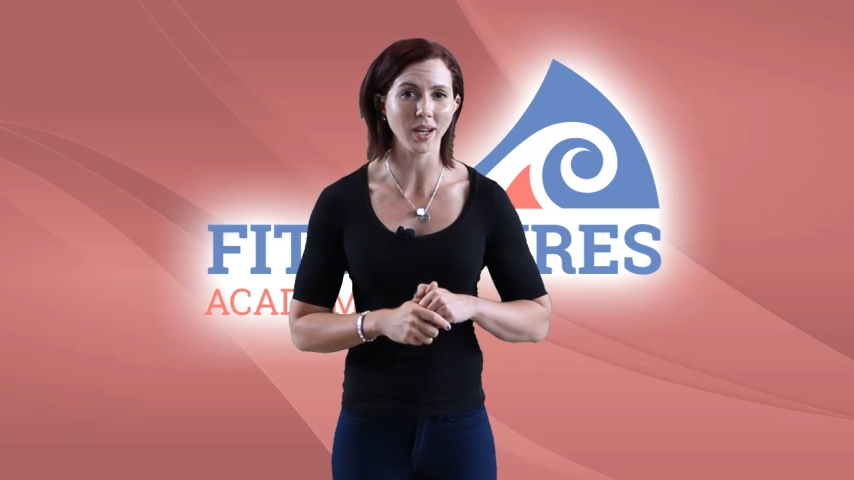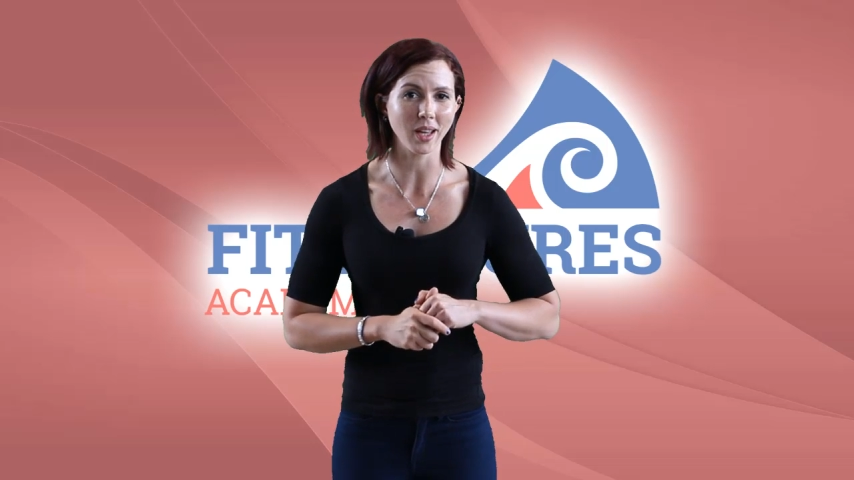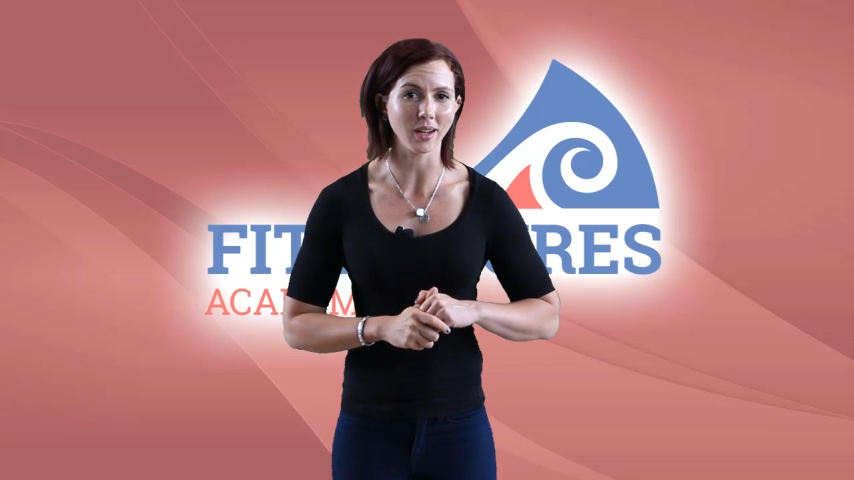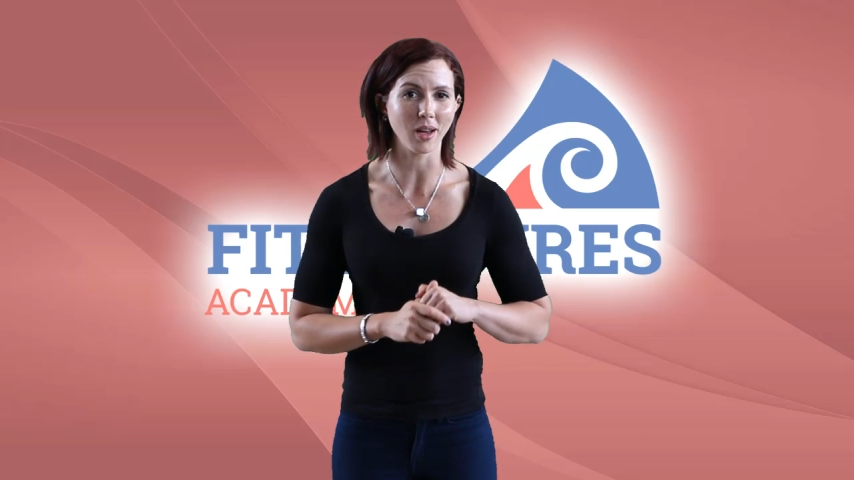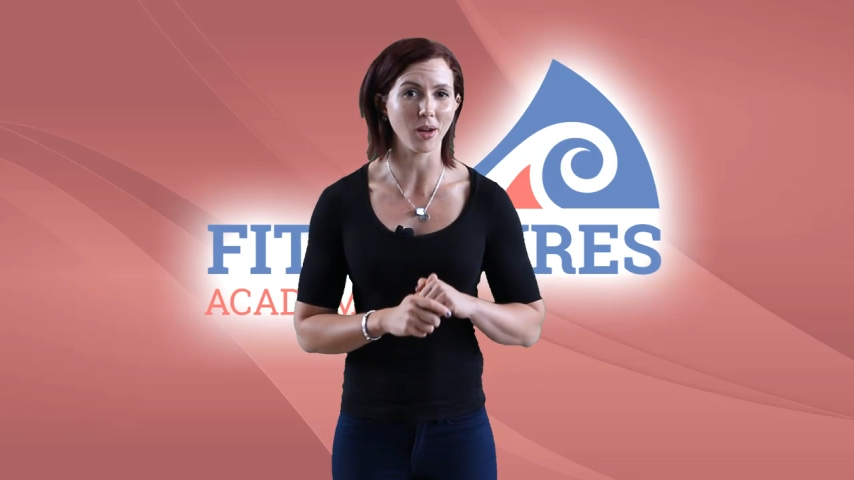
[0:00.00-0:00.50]

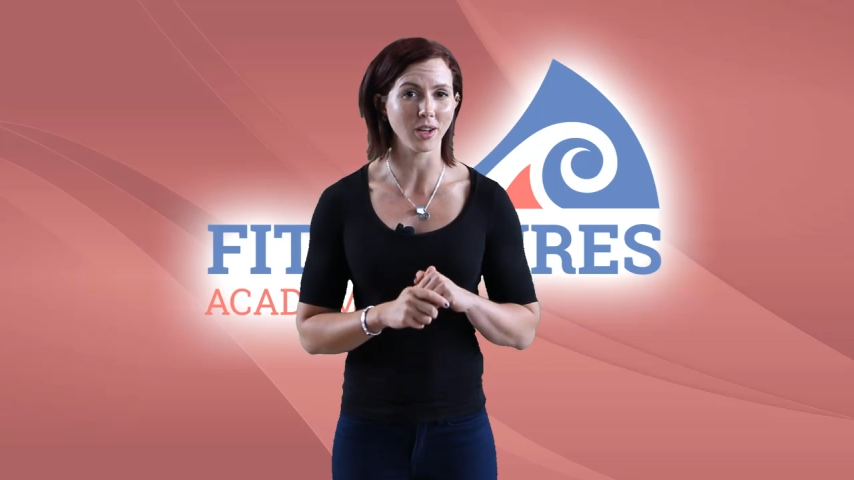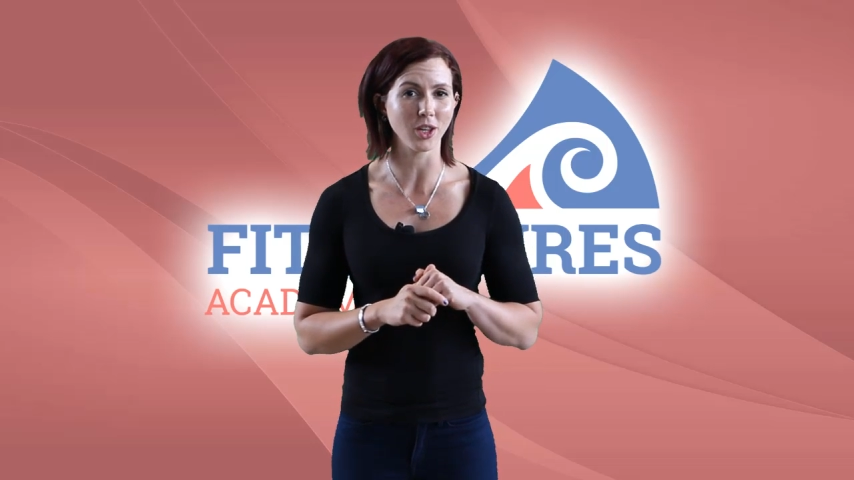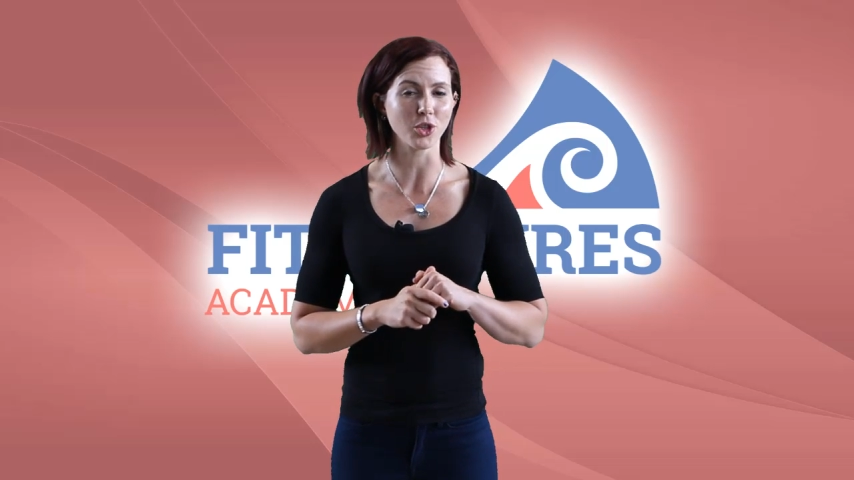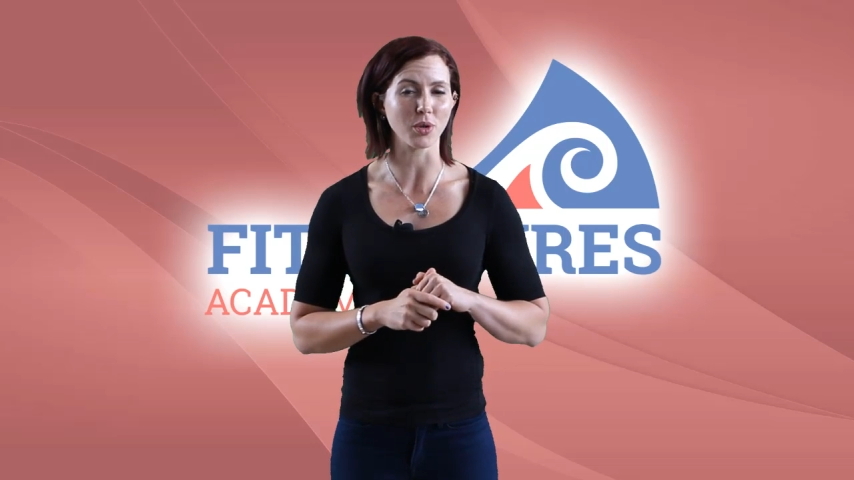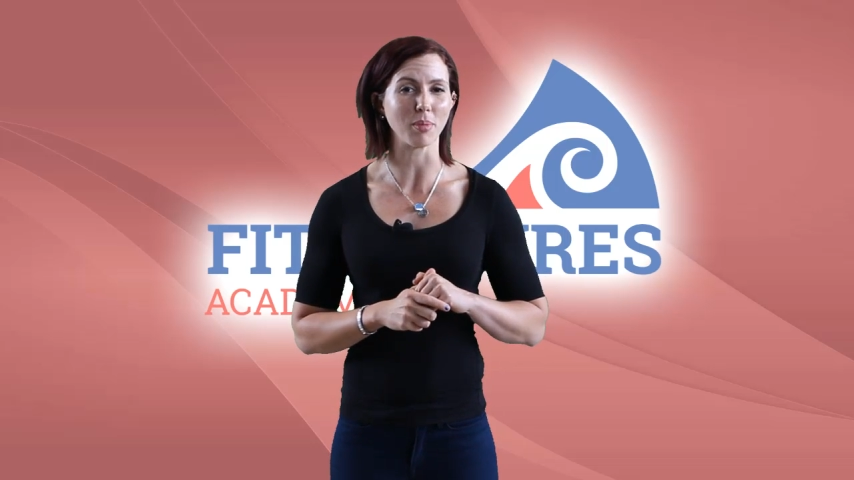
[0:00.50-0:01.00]
and
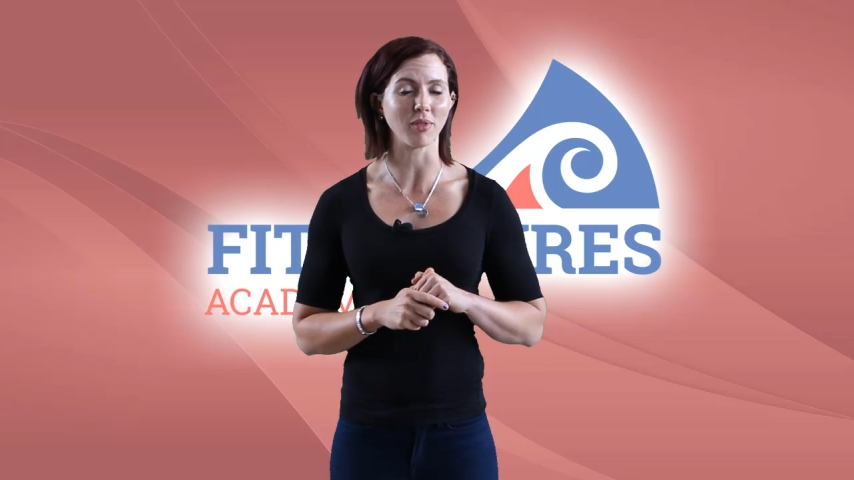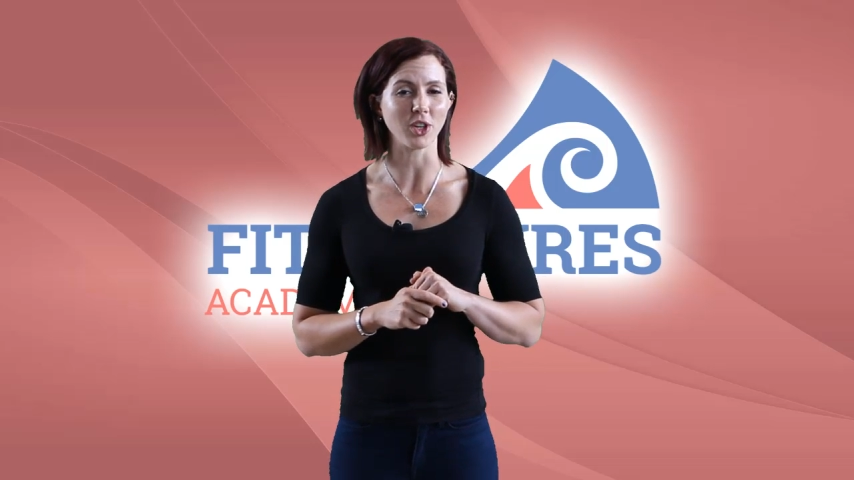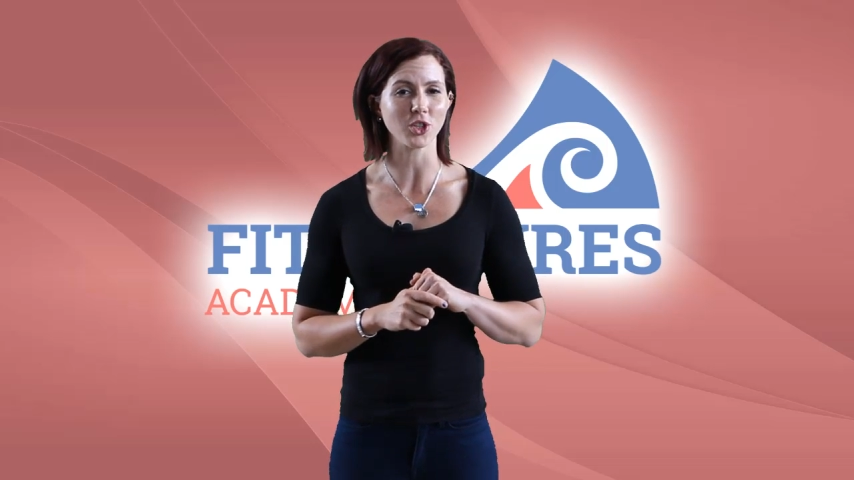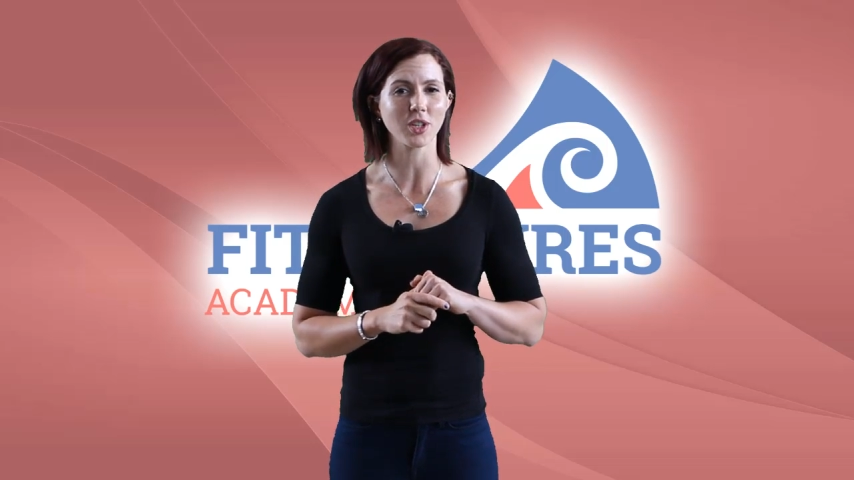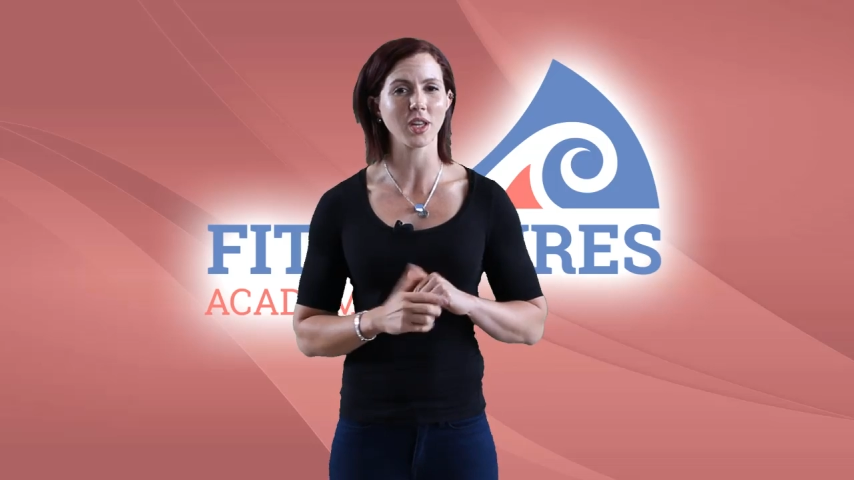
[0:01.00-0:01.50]
injury prevention,